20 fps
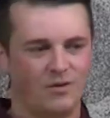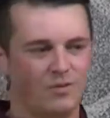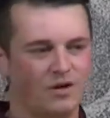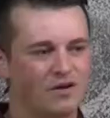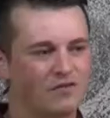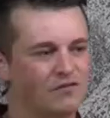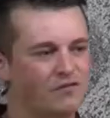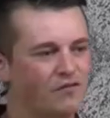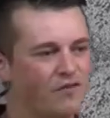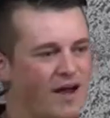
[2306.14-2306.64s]

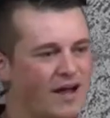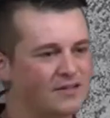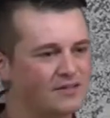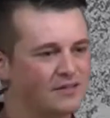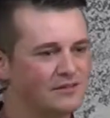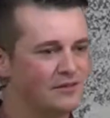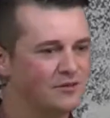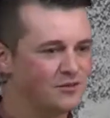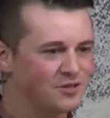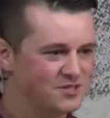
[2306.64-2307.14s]
When in
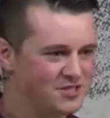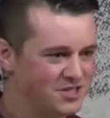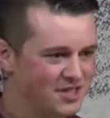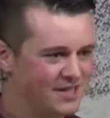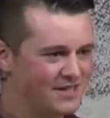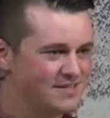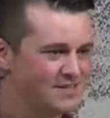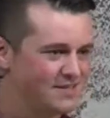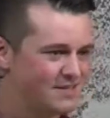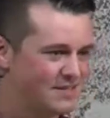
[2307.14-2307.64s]
fact, the Lord
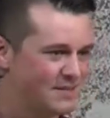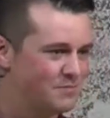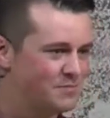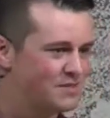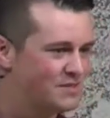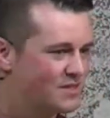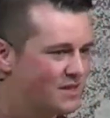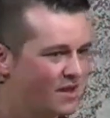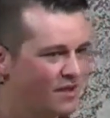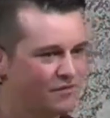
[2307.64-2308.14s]
Jesus
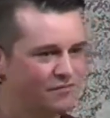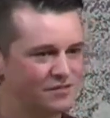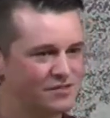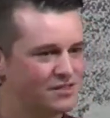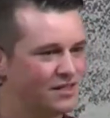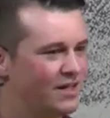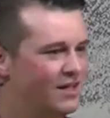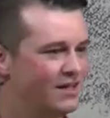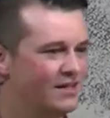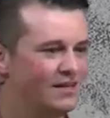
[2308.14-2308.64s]
himself
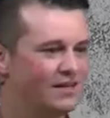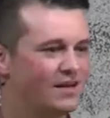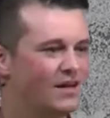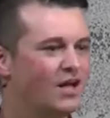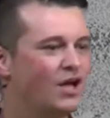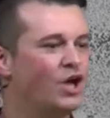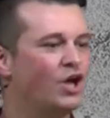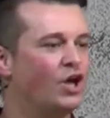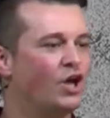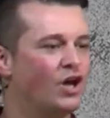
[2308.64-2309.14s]
said,
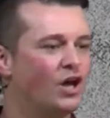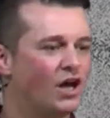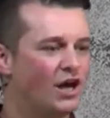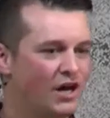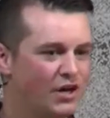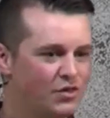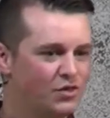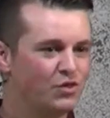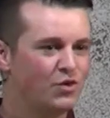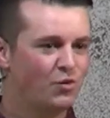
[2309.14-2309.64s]

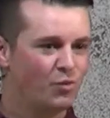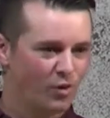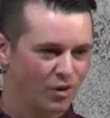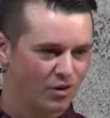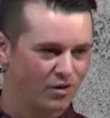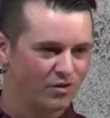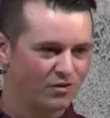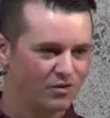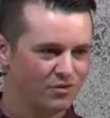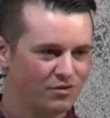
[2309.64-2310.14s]
in the
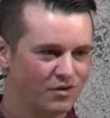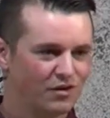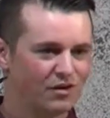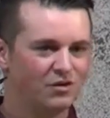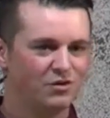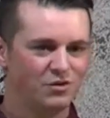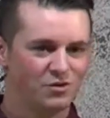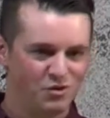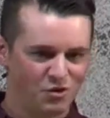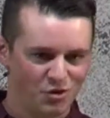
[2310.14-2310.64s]
world,
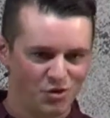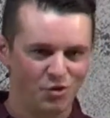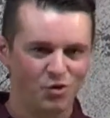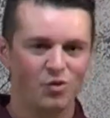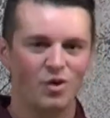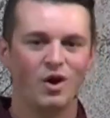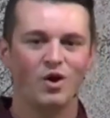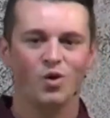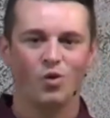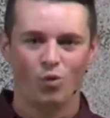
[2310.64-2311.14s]

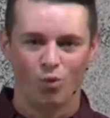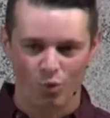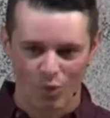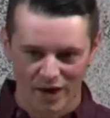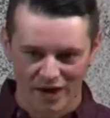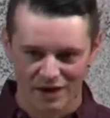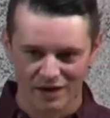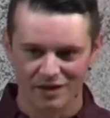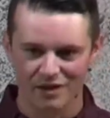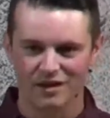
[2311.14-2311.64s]
you
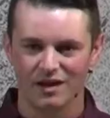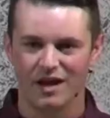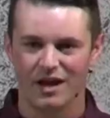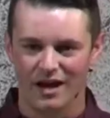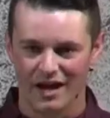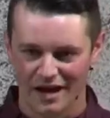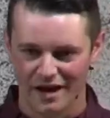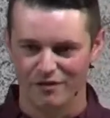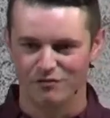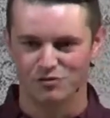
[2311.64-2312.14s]
will
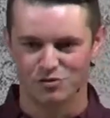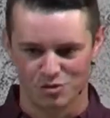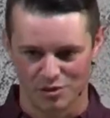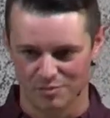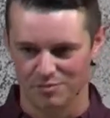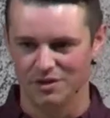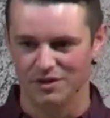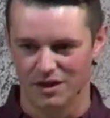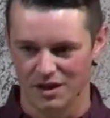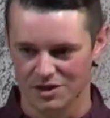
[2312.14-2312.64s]
have
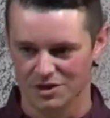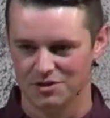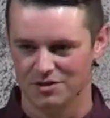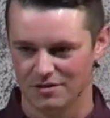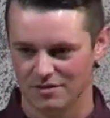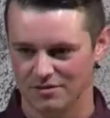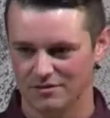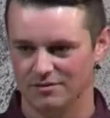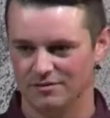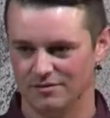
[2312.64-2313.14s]
tribulation.